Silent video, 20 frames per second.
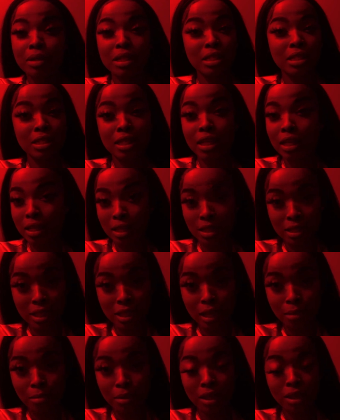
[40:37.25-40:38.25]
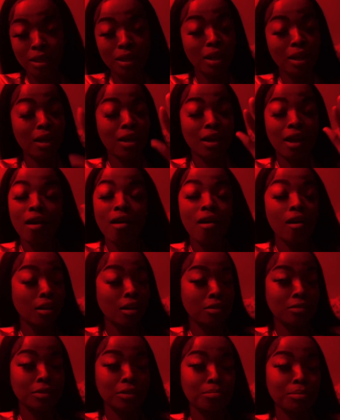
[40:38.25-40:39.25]
understand the assignment. Not
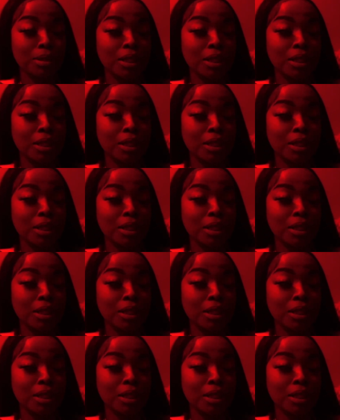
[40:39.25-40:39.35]
all of them.